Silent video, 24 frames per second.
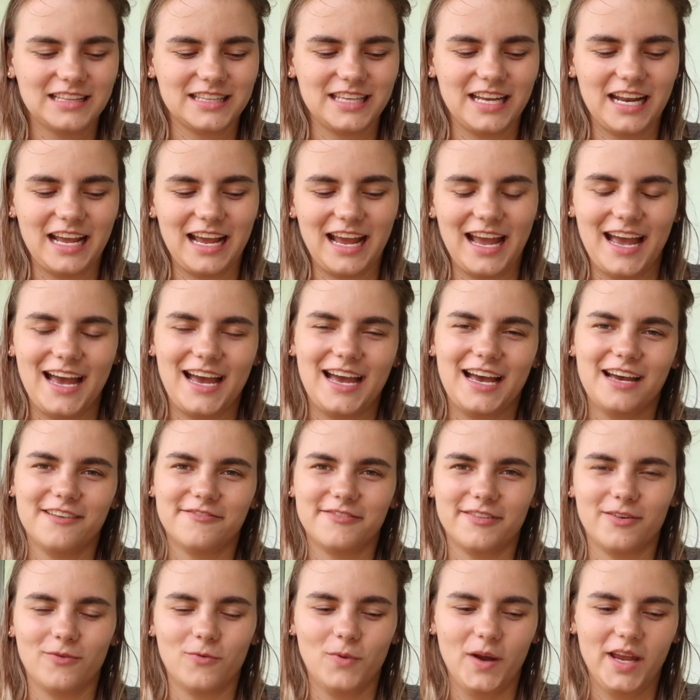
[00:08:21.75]
Then I have
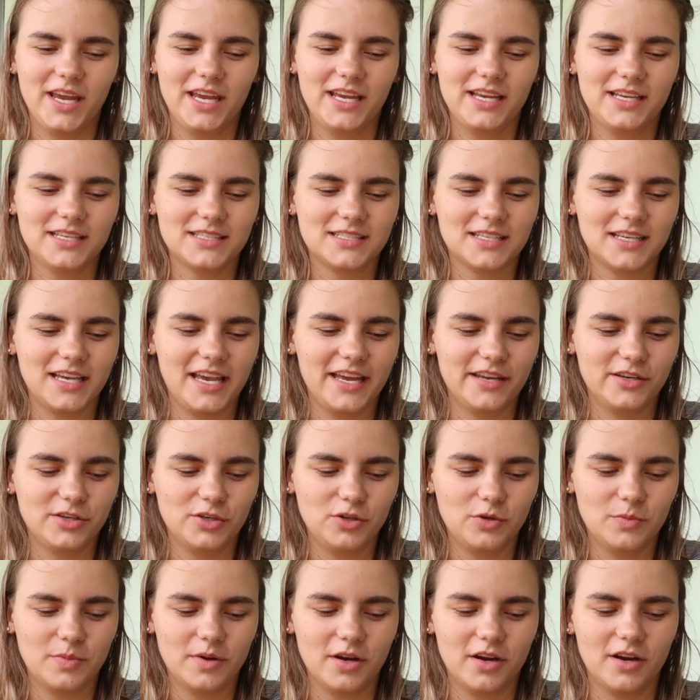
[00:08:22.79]
Waze and
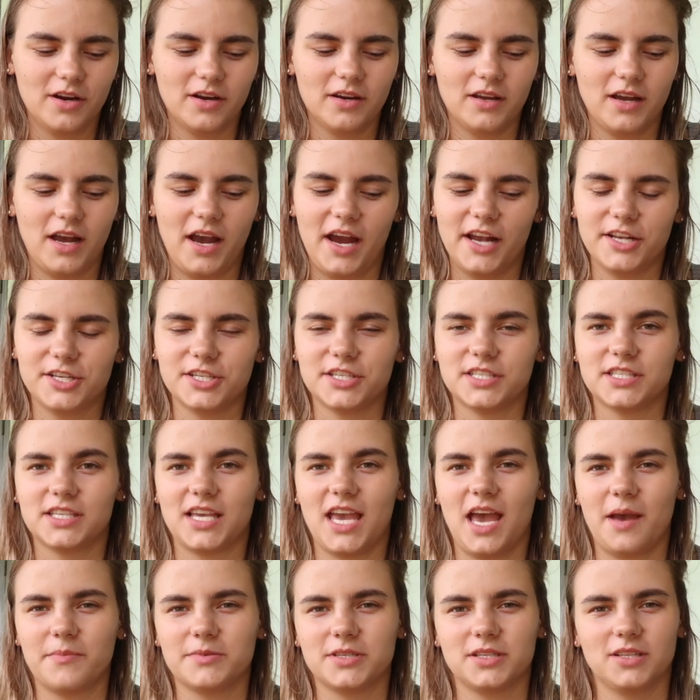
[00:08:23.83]
Uber. I just
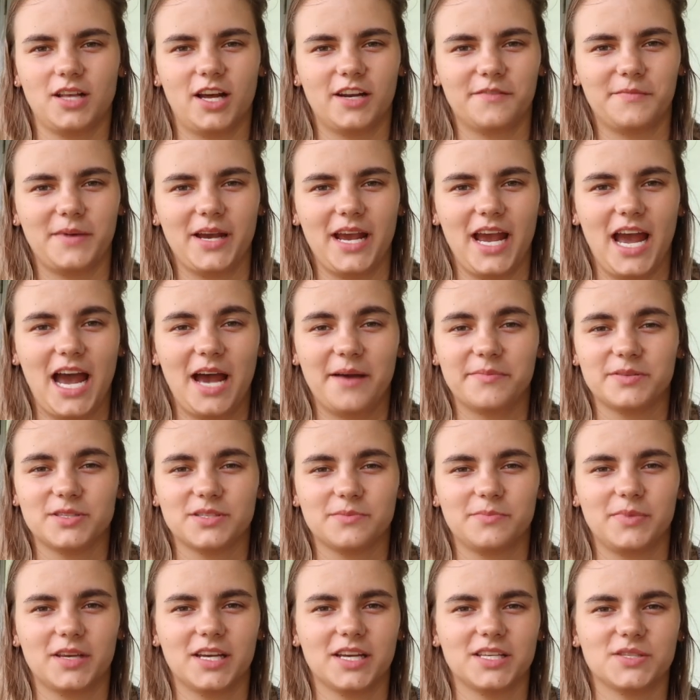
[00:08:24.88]
kept a lot of my
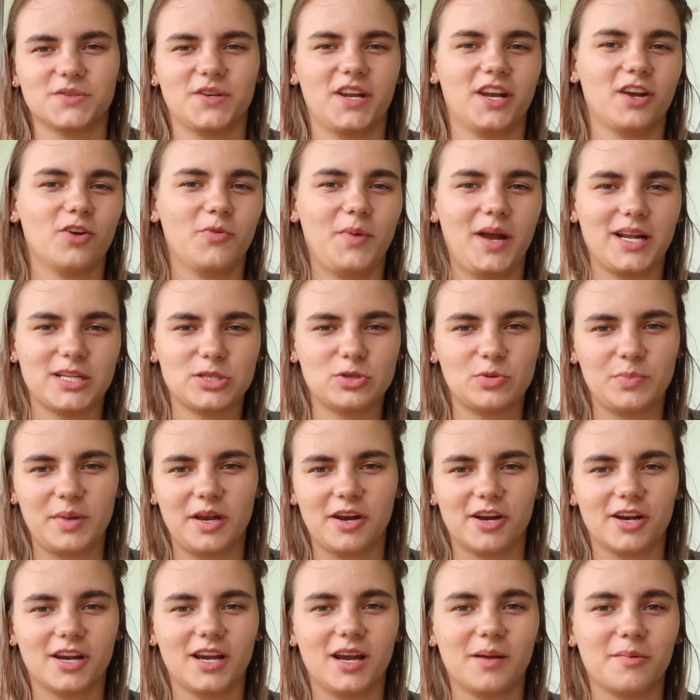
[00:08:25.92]
apps because when I go back to
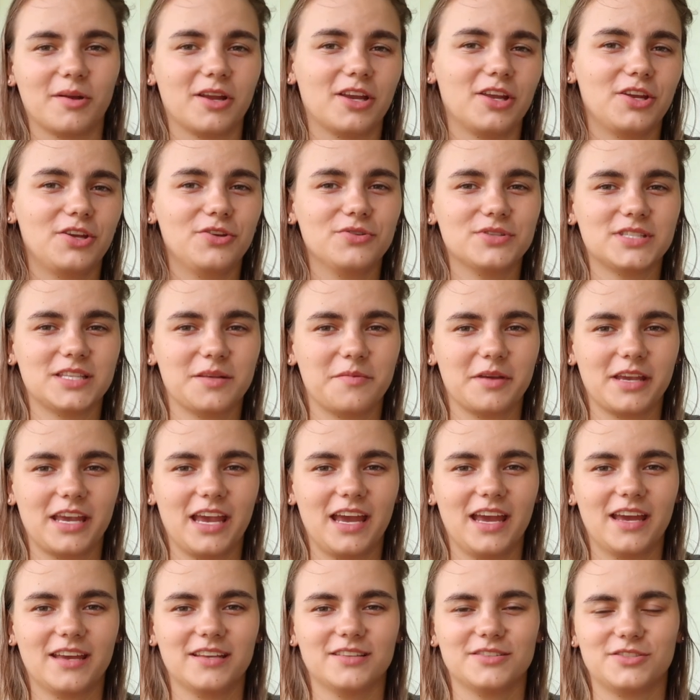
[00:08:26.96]
America, I'm gonna use them
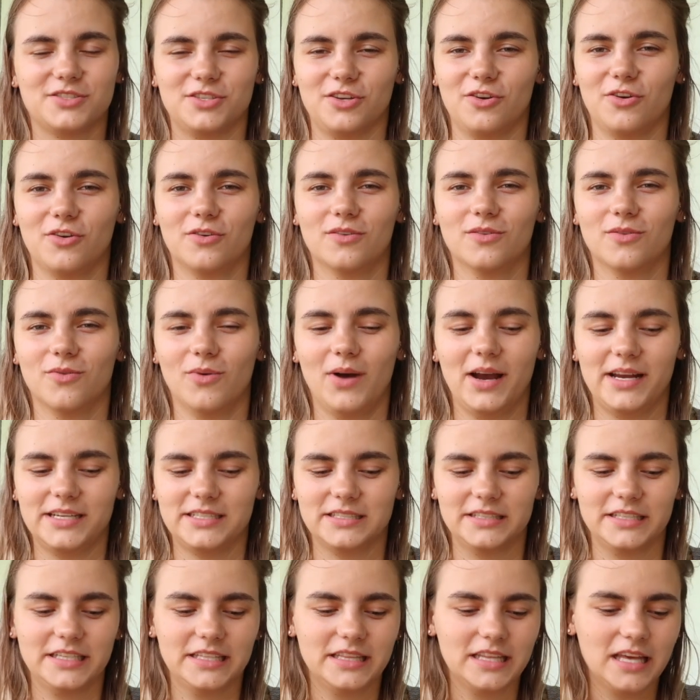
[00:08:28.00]
again, so why
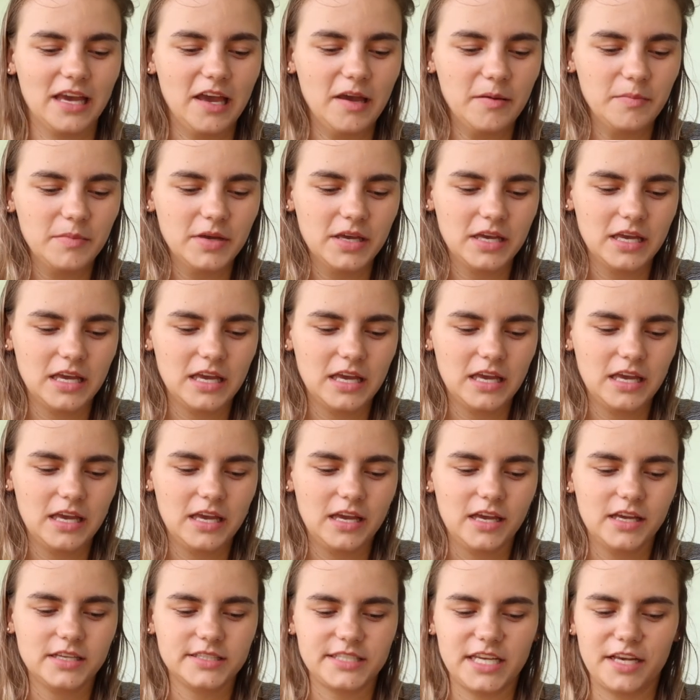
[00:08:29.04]
delete them?
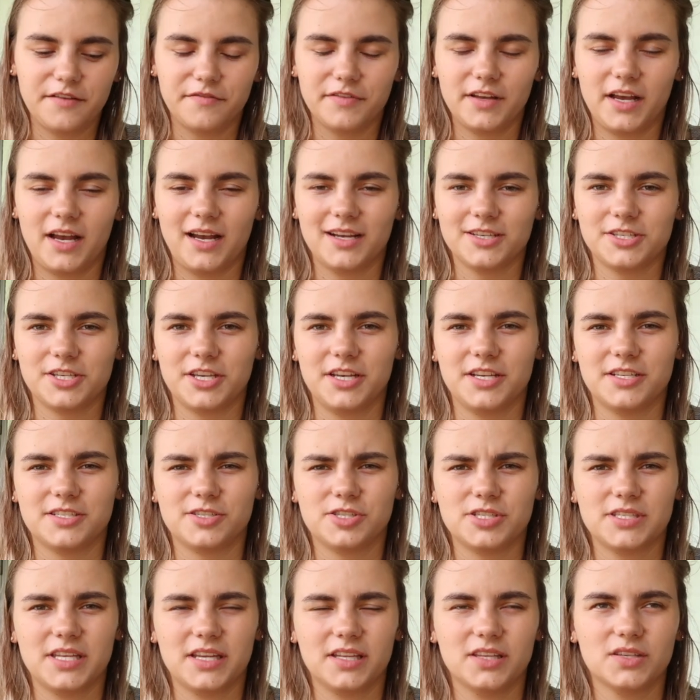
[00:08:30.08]
Dayflash, it's
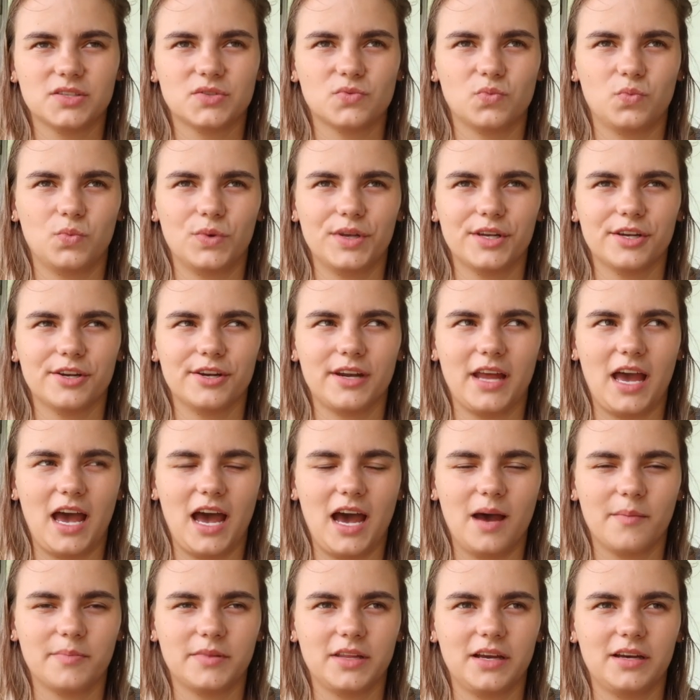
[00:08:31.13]
just like this weird
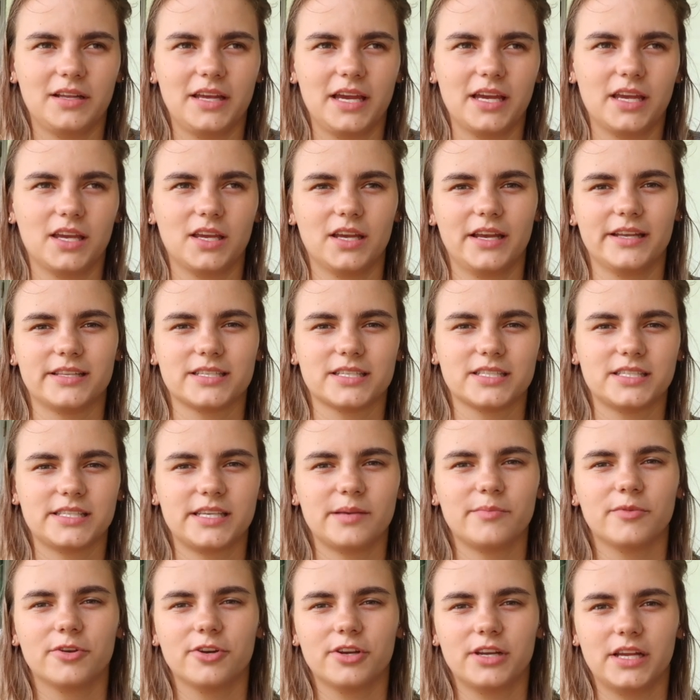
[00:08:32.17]
app that like, it's
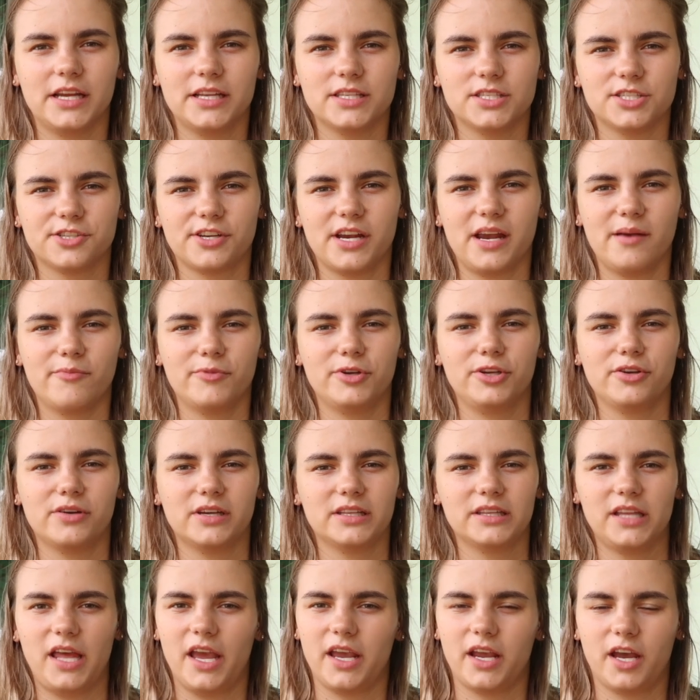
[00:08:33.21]
similar to Instagram where you
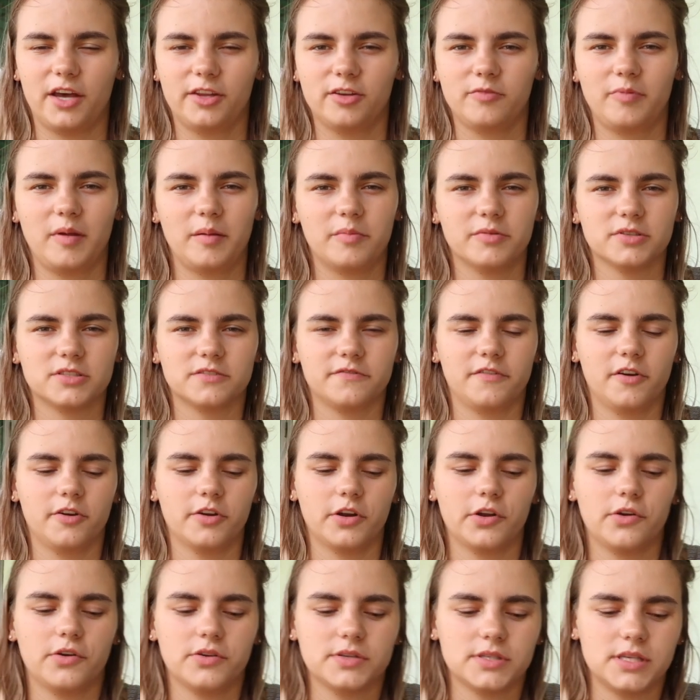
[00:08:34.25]
can like other people's
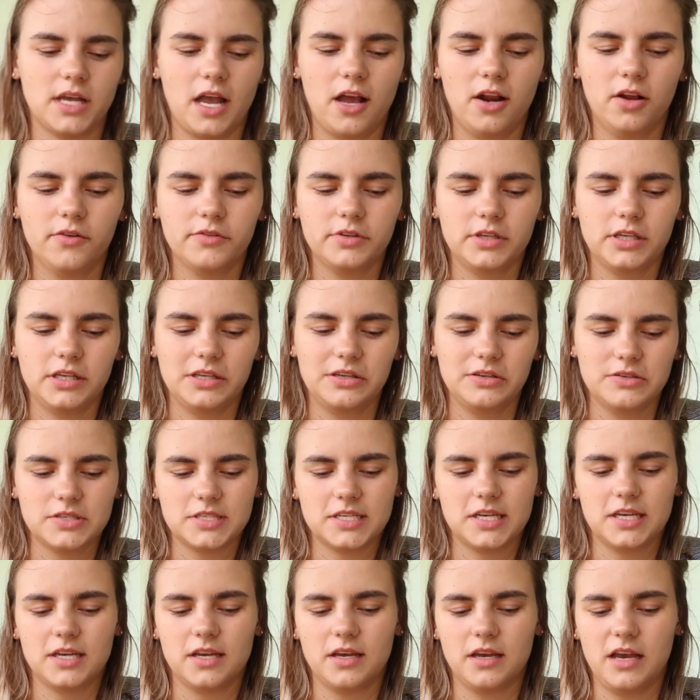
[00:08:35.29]
photos. I don't really use
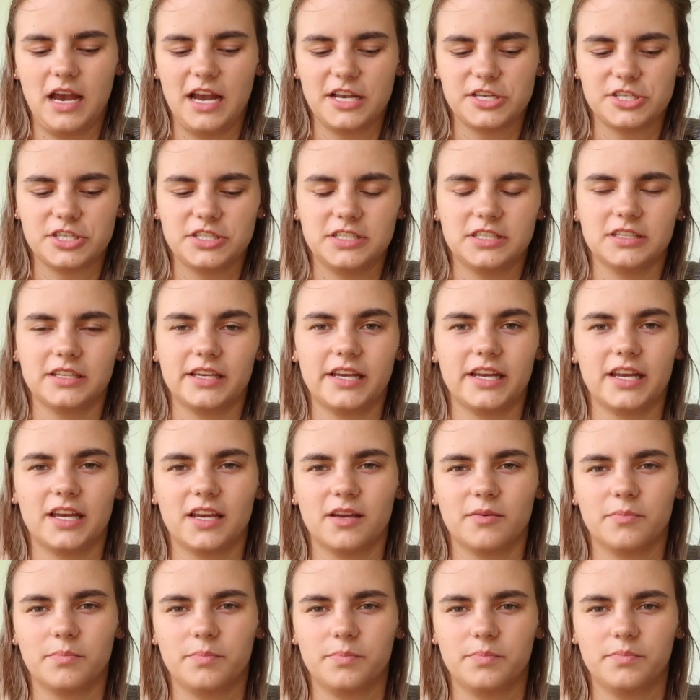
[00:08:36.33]
it. I should delete
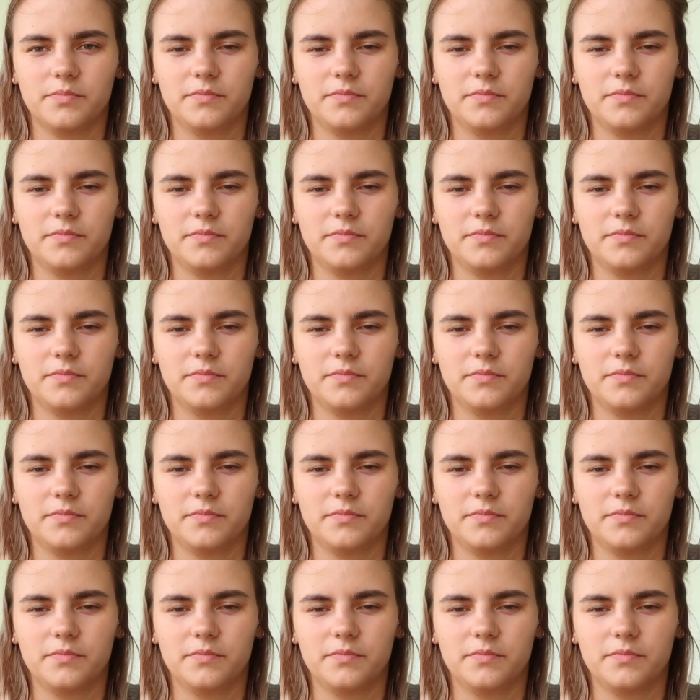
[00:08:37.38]
it,